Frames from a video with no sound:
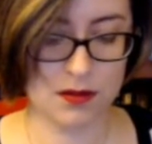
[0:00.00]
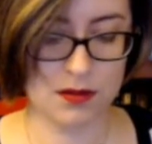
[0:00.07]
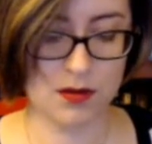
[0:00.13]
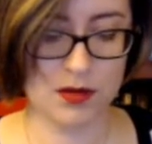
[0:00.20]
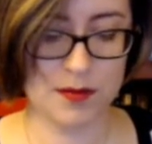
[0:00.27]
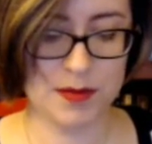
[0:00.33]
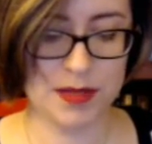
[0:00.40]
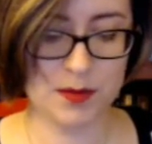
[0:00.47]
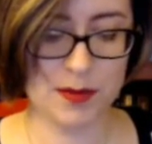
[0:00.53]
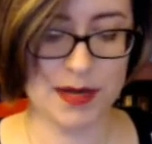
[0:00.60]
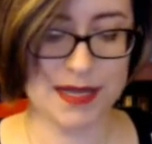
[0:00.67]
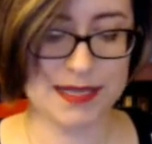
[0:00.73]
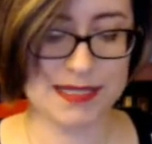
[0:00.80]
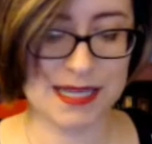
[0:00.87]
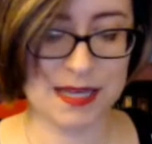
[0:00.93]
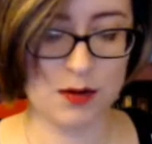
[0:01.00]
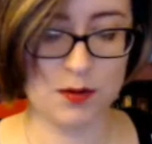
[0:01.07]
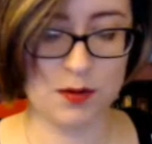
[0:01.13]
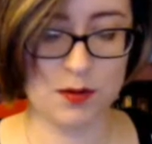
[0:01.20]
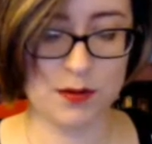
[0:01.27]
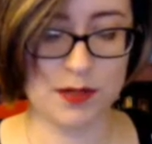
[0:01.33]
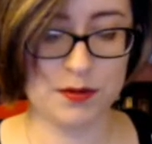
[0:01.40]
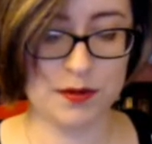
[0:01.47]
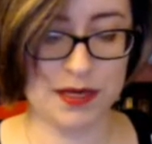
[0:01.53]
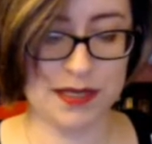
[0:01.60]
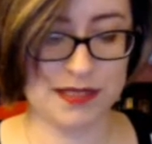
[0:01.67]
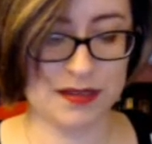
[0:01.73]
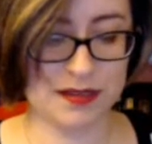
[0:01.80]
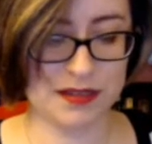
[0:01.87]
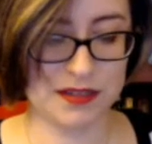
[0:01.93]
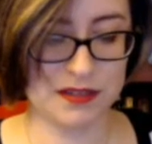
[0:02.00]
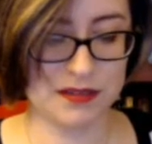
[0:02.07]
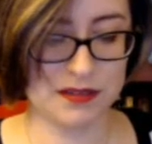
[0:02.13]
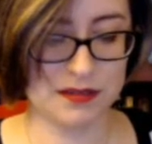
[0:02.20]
Or Midwest. I don't know where you guys are.